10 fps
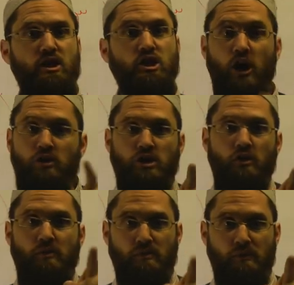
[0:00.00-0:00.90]
No.
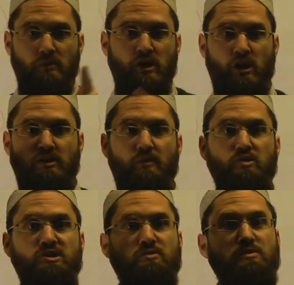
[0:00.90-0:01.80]
We want to go there.
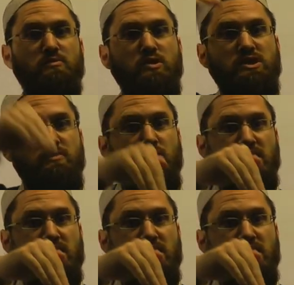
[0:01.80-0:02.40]
What